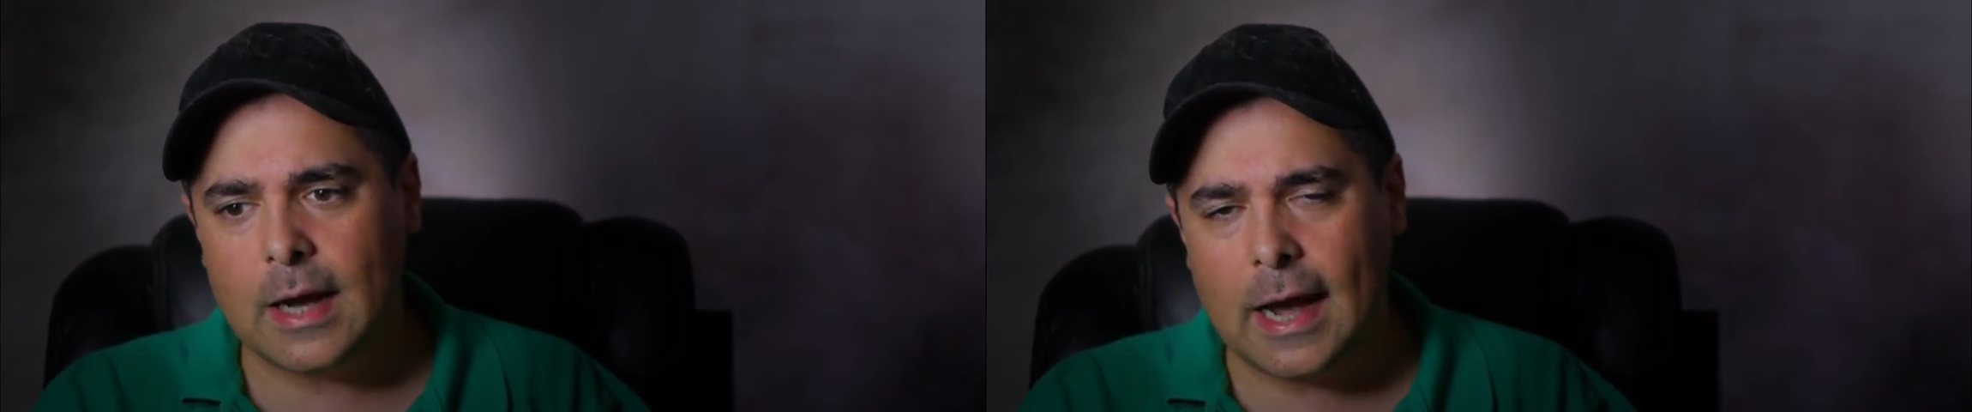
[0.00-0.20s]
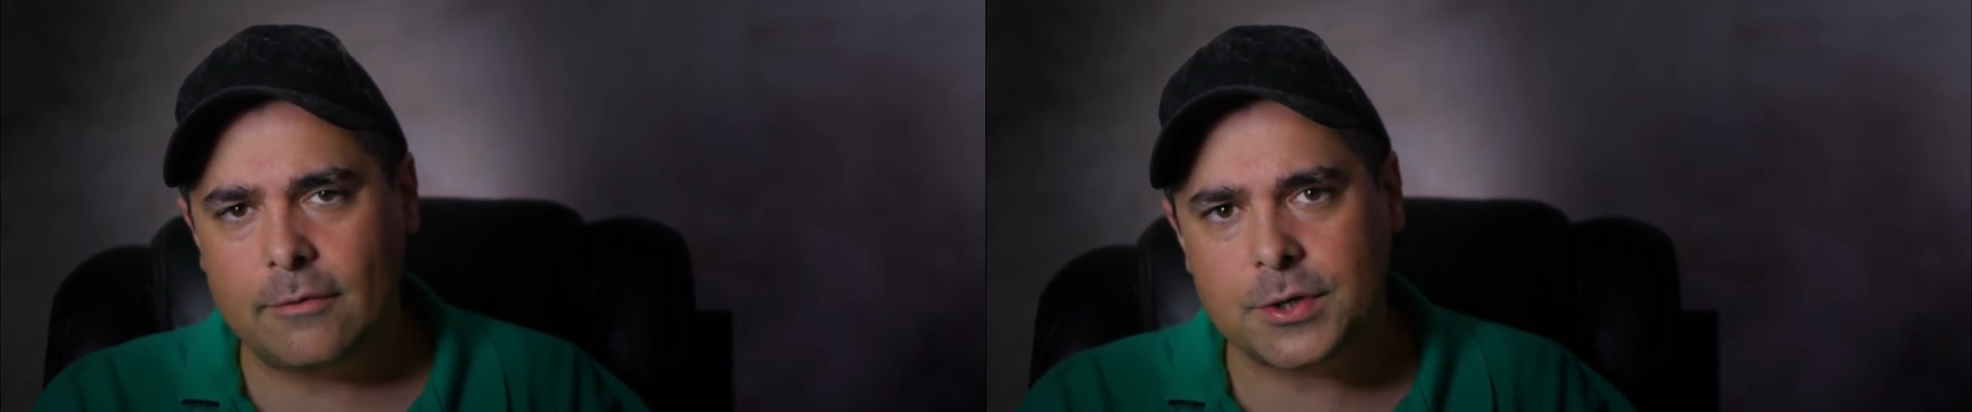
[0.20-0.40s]

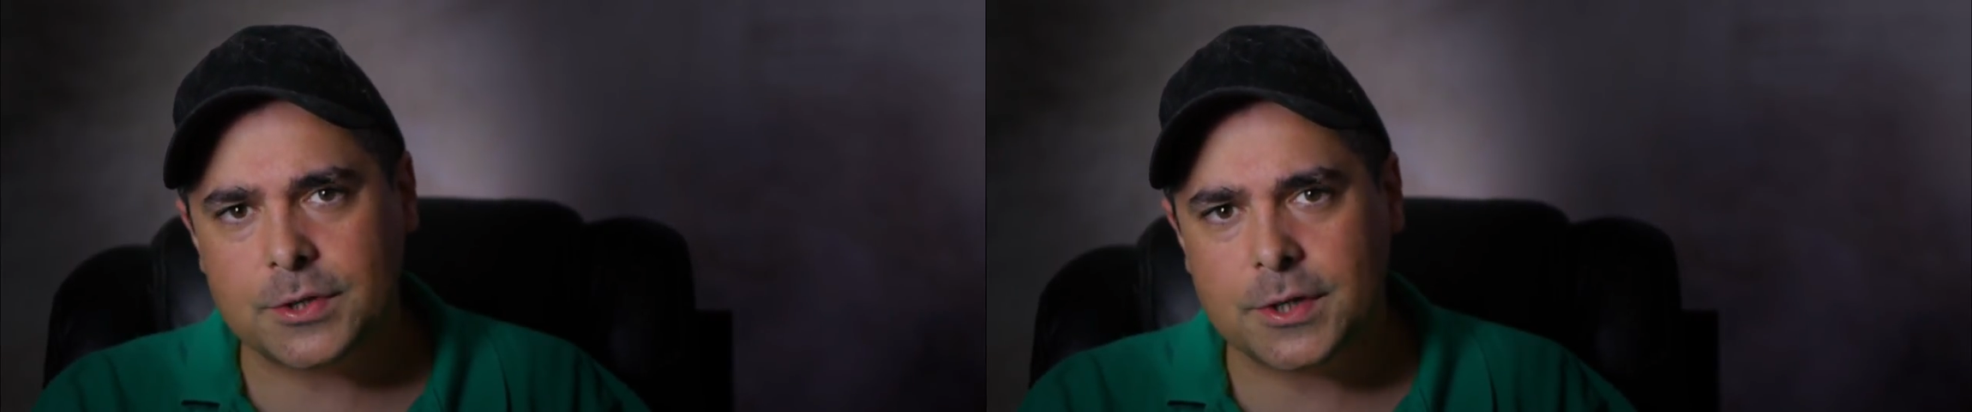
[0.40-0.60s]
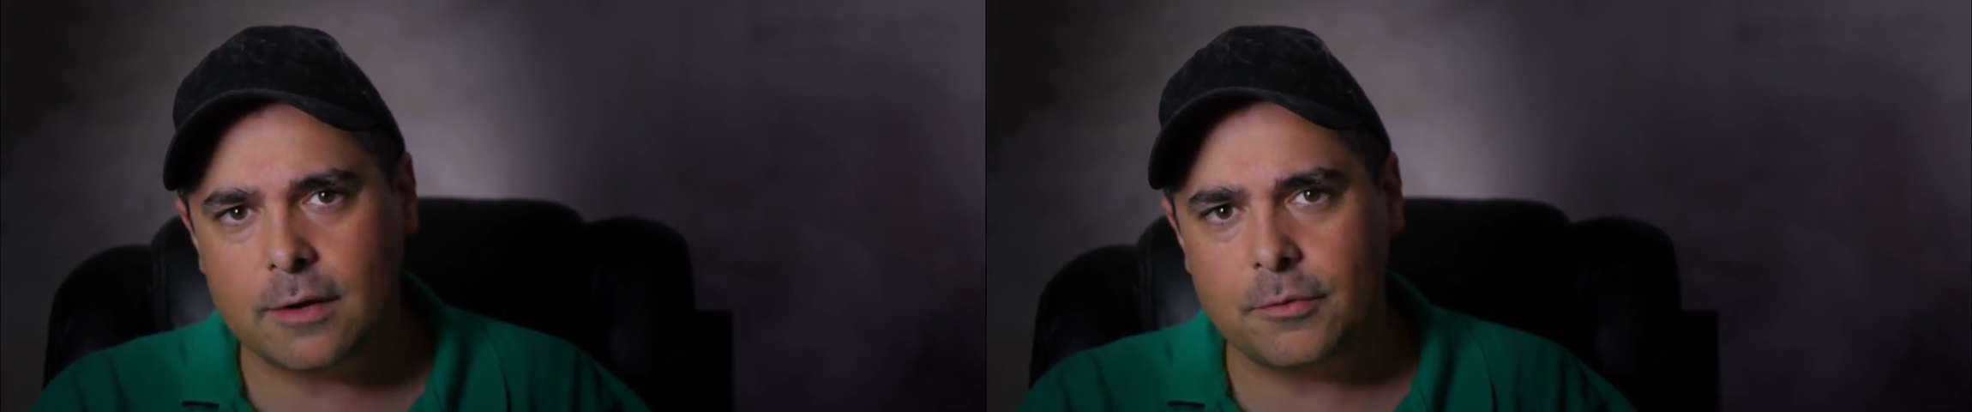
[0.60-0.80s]
I've
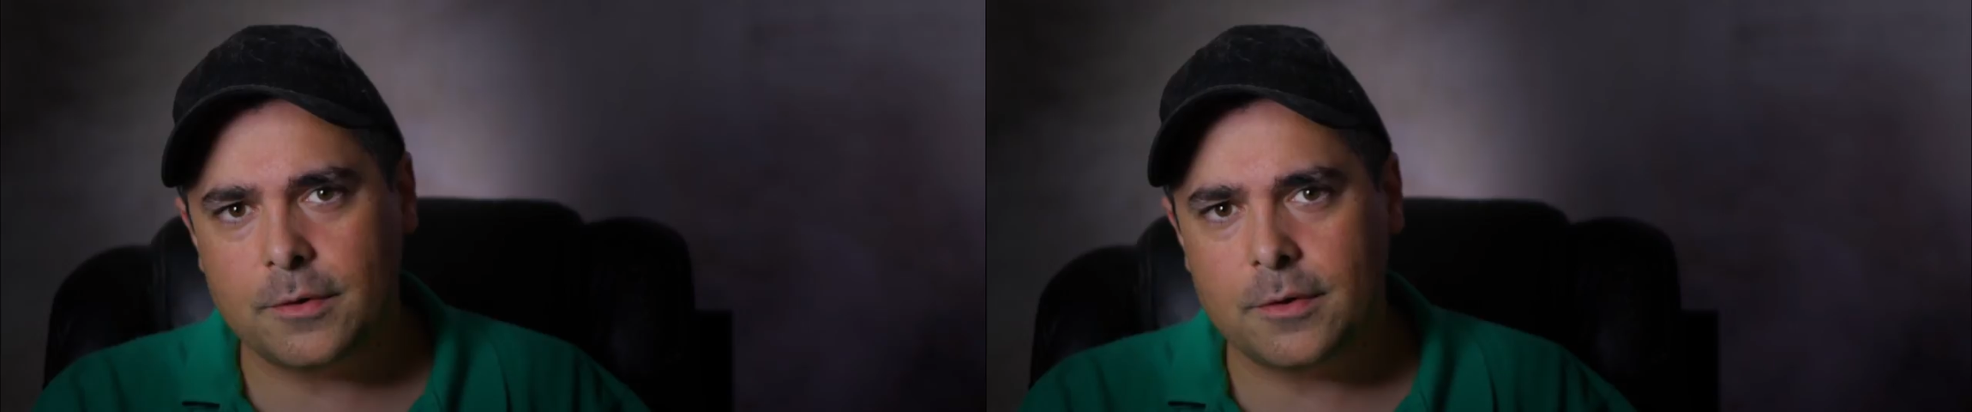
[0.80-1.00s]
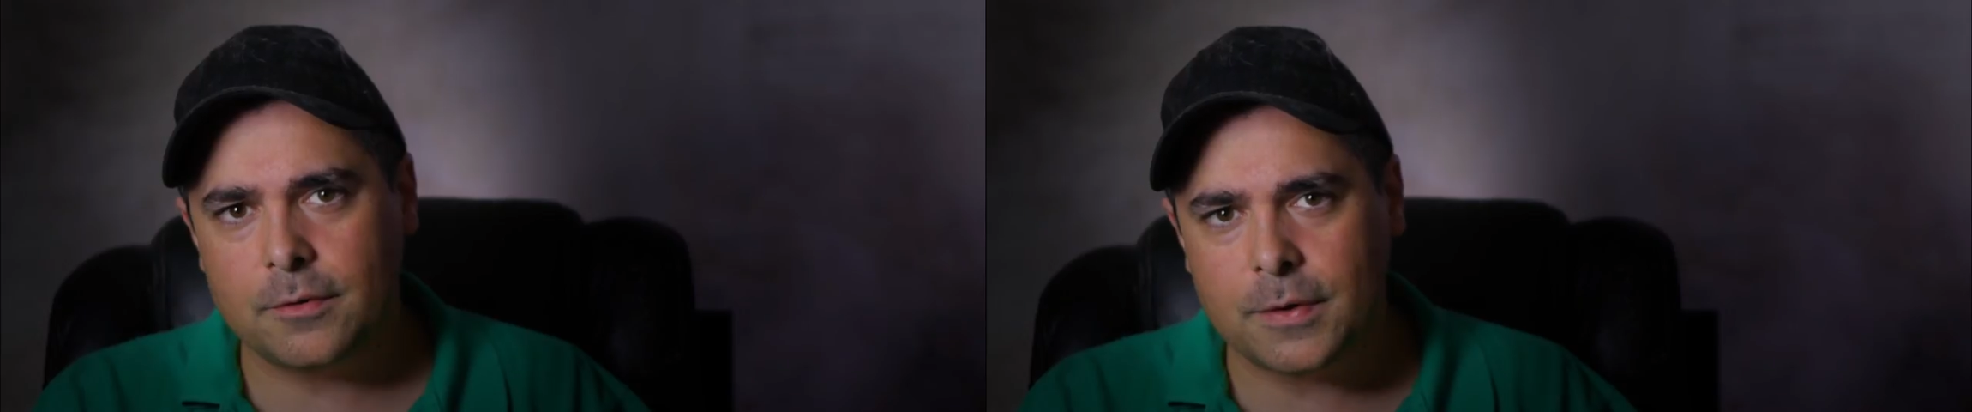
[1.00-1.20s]
just
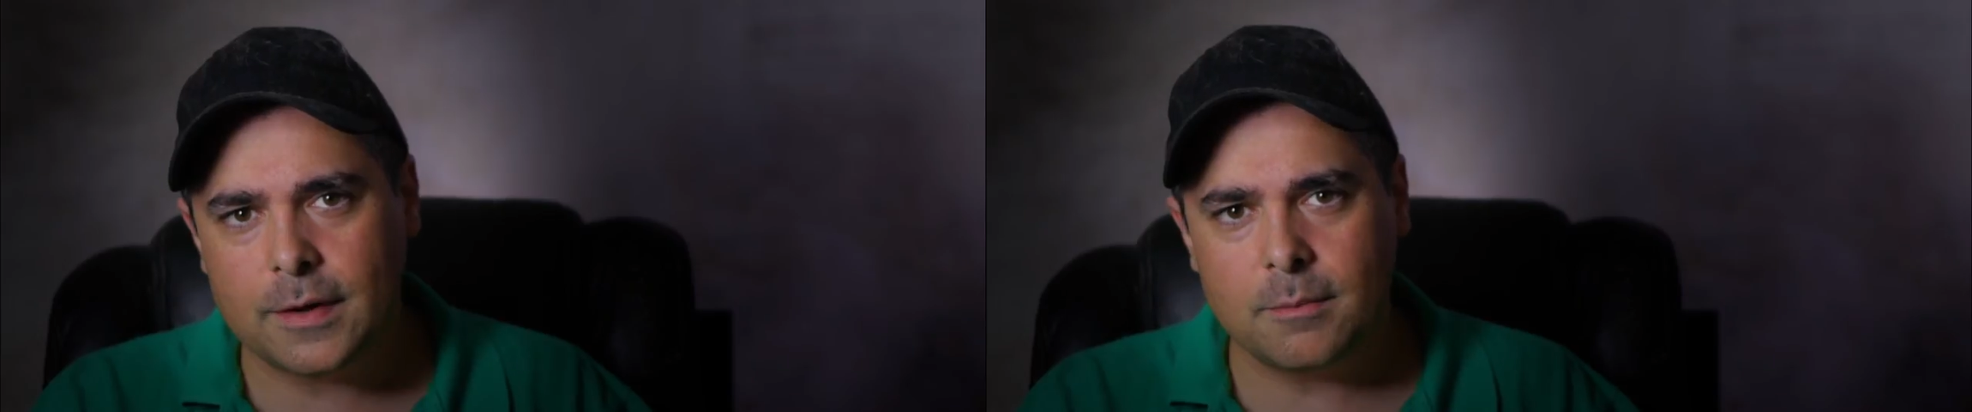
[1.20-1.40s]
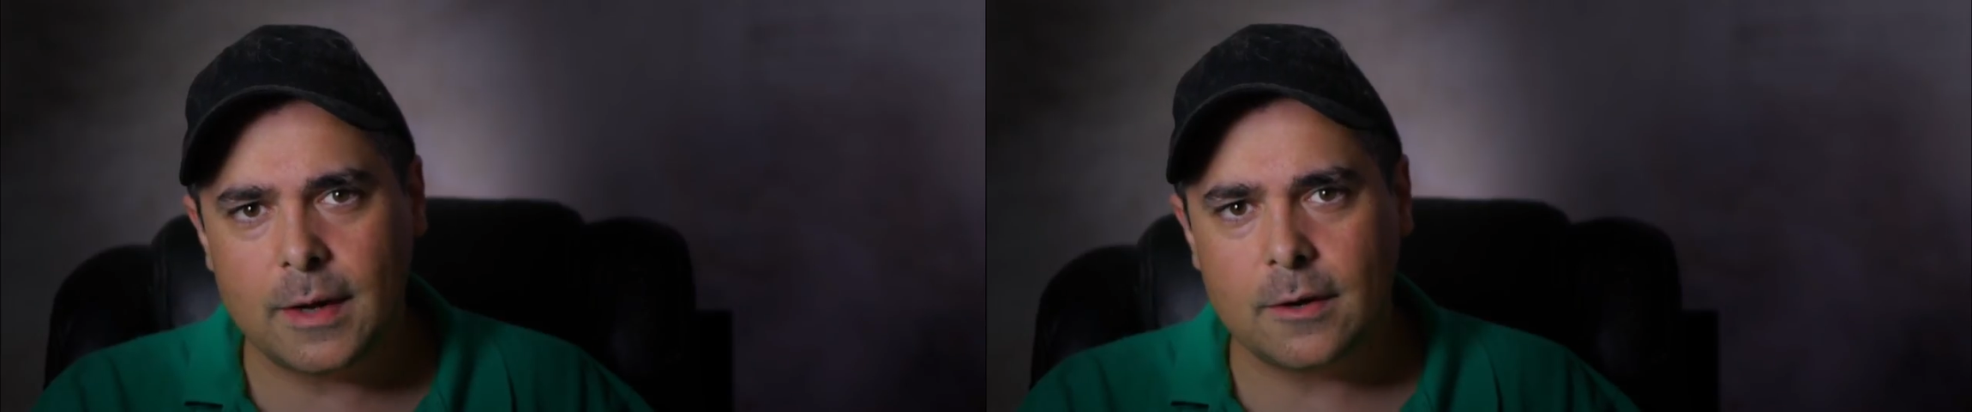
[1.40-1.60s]
covered the
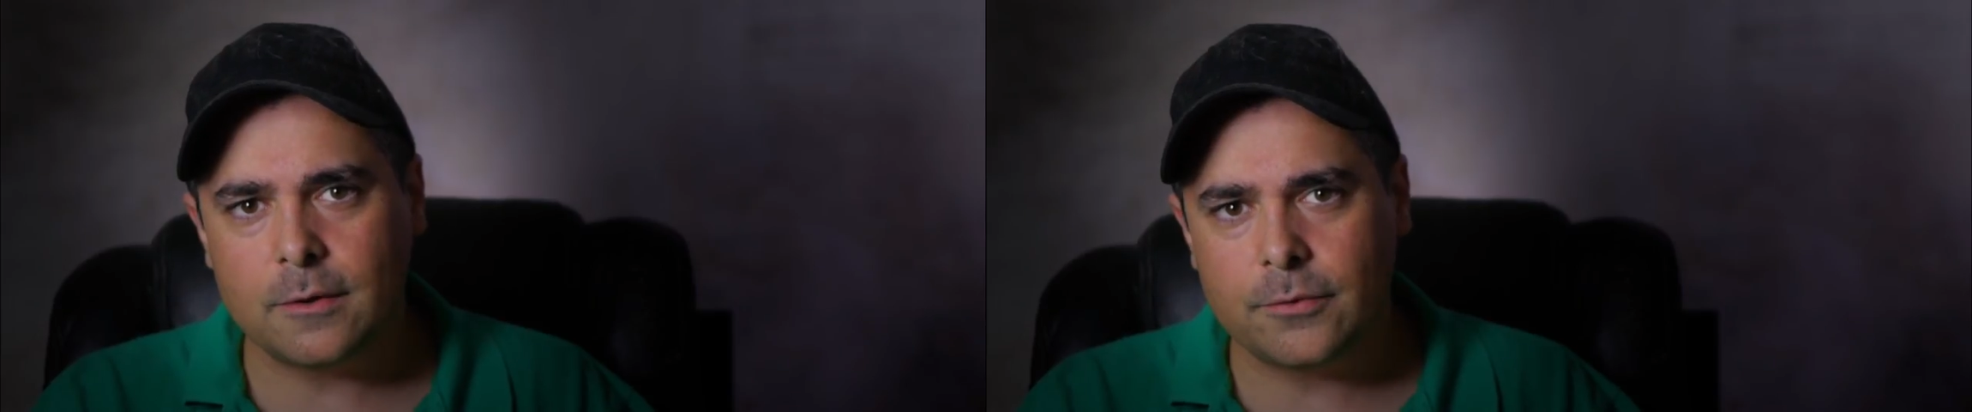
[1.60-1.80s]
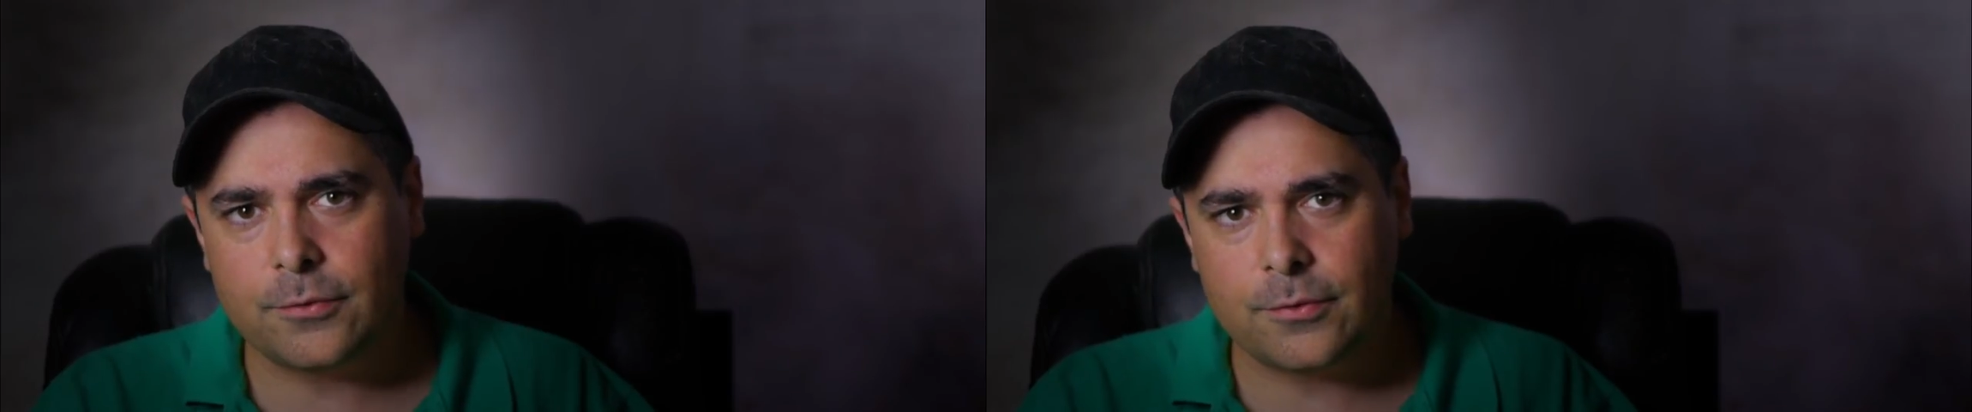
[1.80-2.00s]

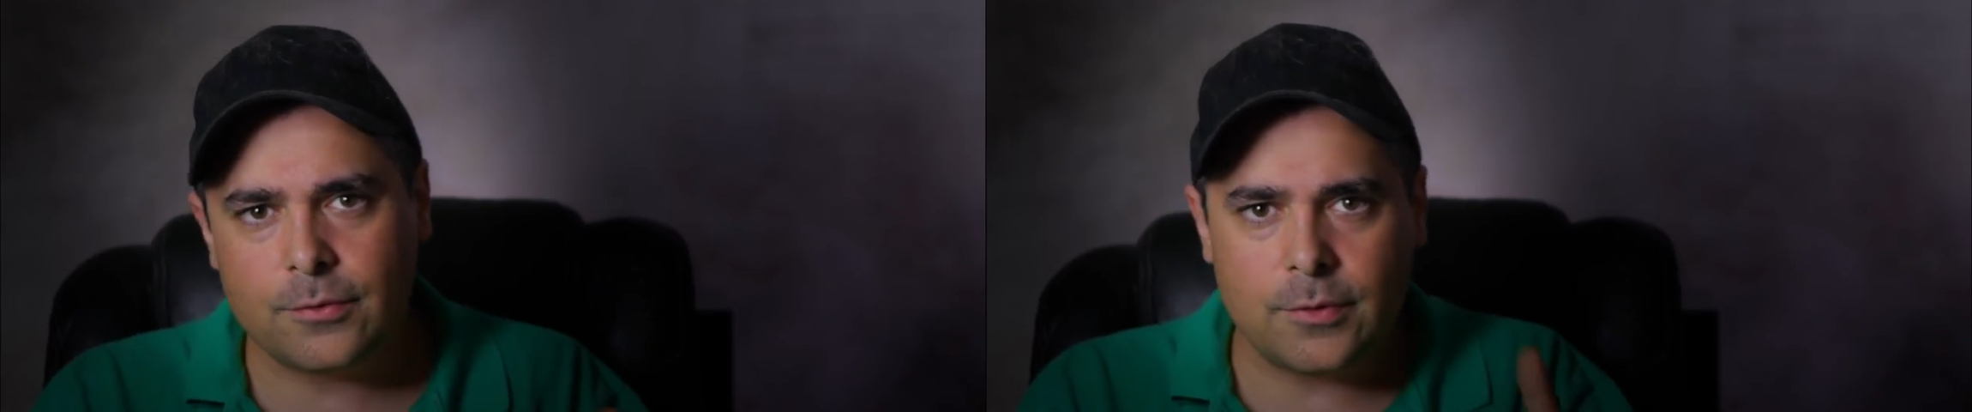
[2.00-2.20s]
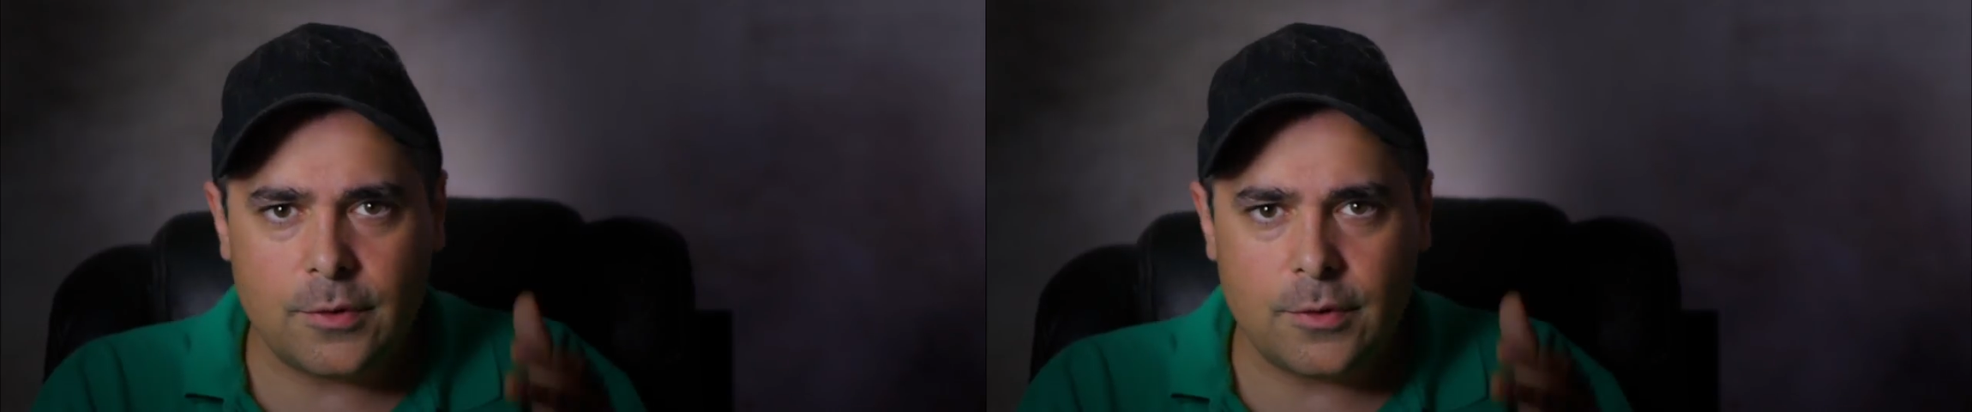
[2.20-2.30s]
fundamentals